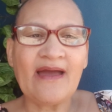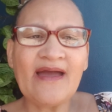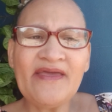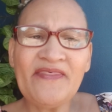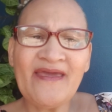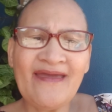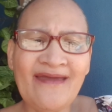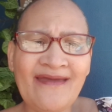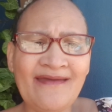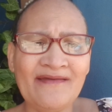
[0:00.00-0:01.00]
Hi
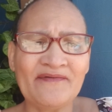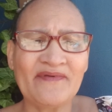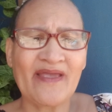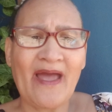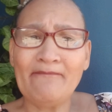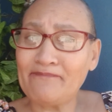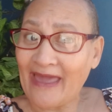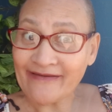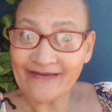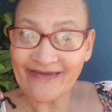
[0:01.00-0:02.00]
there, I'm
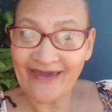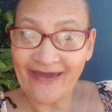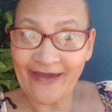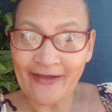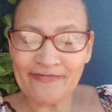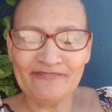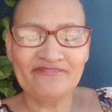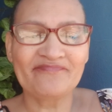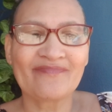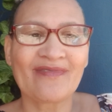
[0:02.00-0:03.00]
back again,
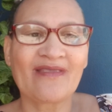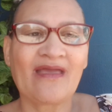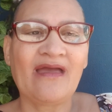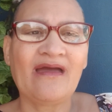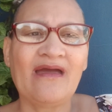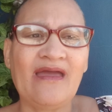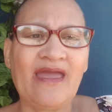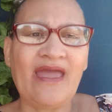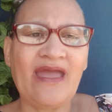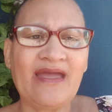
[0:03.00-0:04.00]

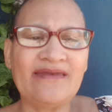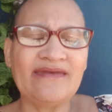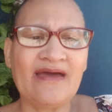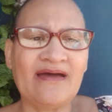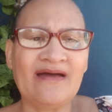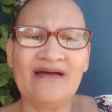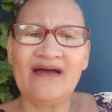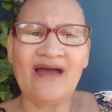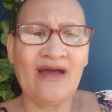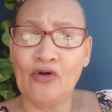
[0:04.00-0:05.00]
and
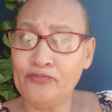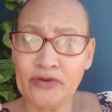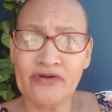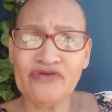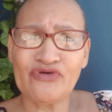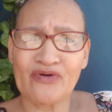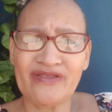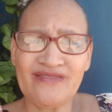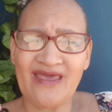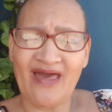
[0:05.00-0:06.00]
I hope you
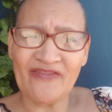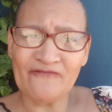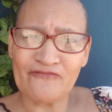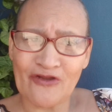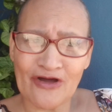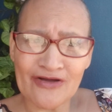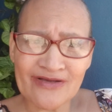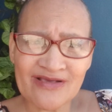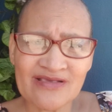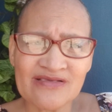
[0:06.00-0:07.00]
enjoyed the other
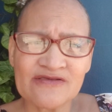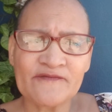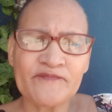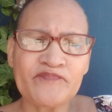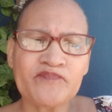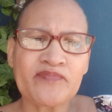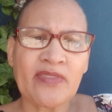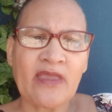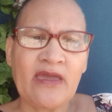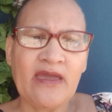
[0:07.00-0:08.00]
vlogs.
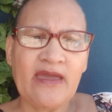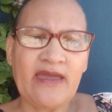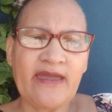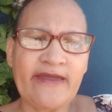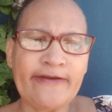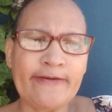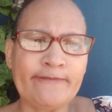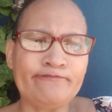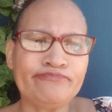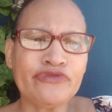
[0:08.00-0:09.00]

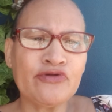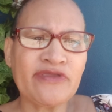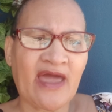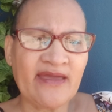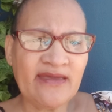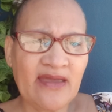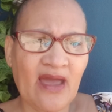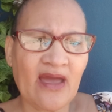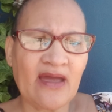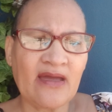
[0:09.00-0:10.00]
And today
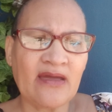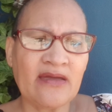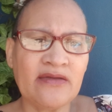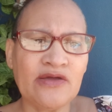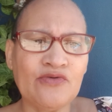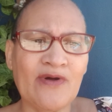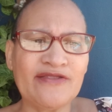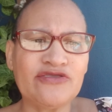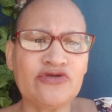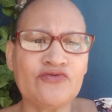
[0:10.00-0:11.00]
I
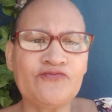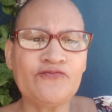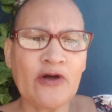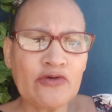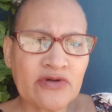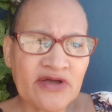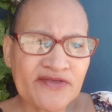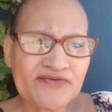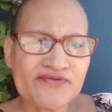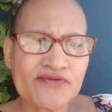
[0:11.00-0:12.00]
want to
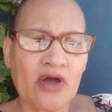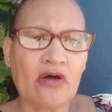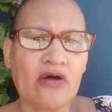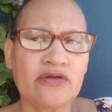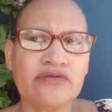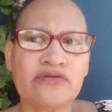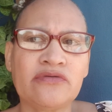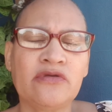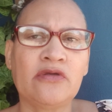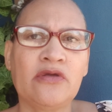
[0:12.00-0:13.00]
focus
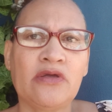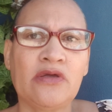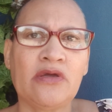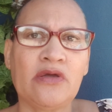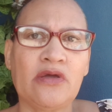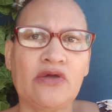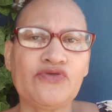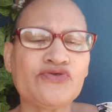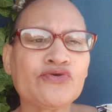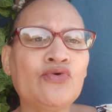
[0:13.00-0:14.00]
on
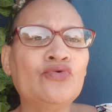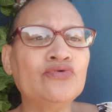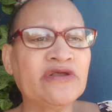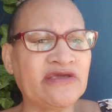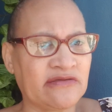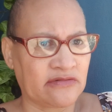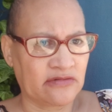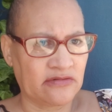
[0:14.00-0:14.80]
schooling